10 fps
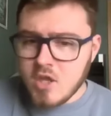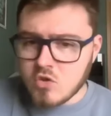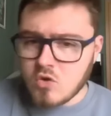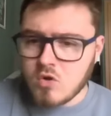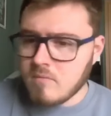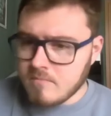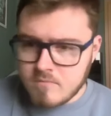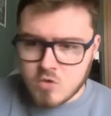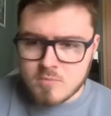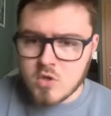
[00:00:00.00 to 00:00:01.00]
your
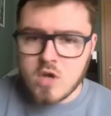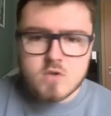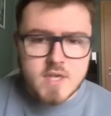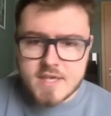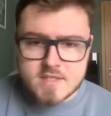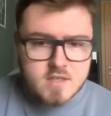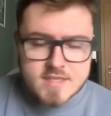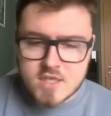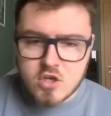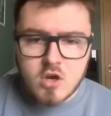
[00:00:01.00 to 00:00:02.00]
your mucosa is
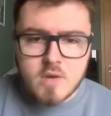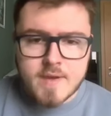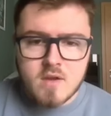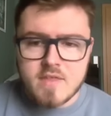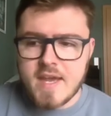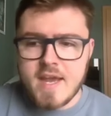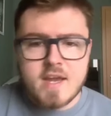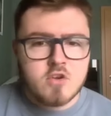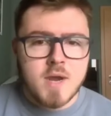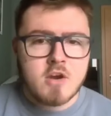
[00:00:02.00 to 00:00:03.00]
there's a lot going on there
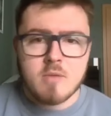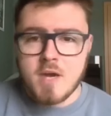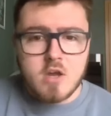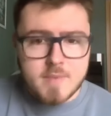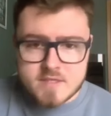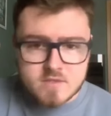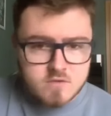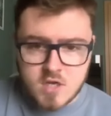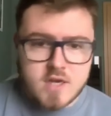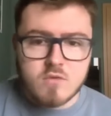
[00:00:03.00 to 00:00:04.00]
and your microbiome is
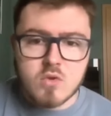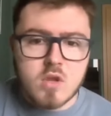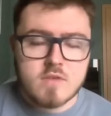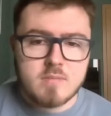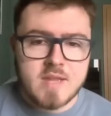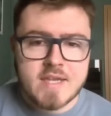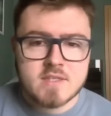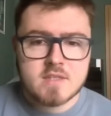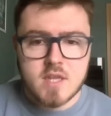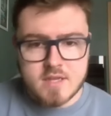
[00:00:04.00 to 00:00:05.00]
kind of all over the
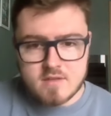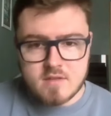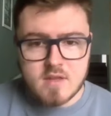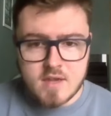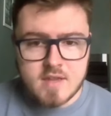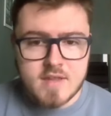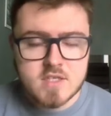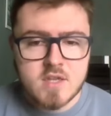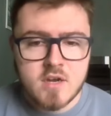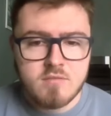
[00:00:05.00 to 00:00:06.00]
place like and
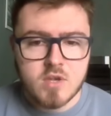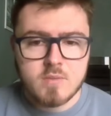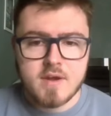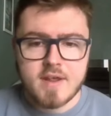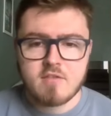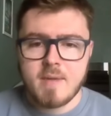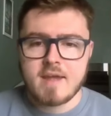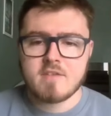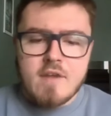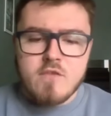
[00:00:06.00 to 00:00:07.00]
that's kind of what you would
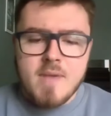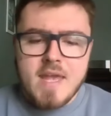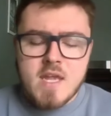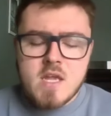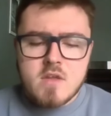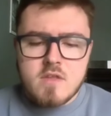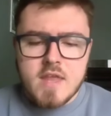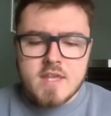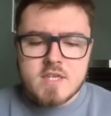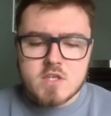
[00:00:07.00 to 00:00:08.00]
expect and for me
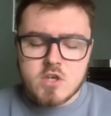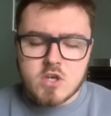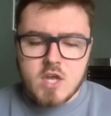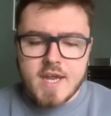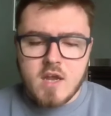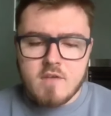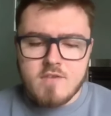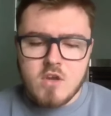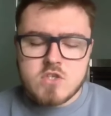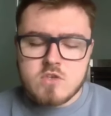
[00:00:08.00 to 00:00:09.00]
this has looked like I've
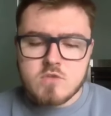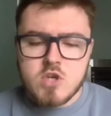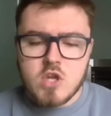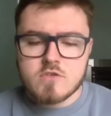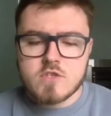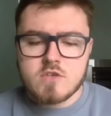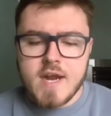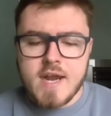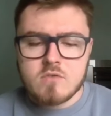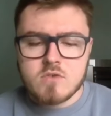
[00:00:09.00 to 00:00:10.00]
lost some tolerance
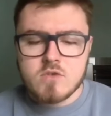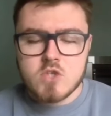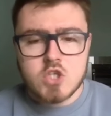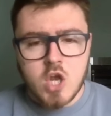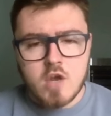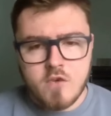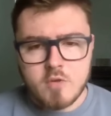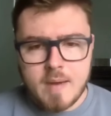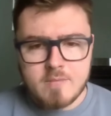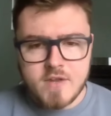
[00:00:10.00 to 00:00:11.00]
around certain
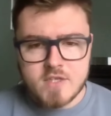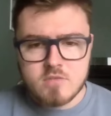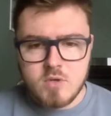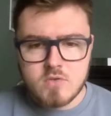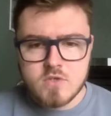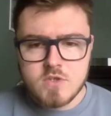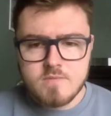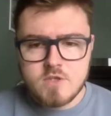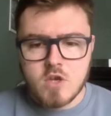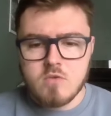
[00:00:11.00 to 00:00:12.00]
FODMAP vegetables.
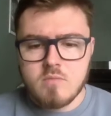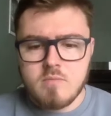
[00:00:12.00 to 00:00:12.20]
So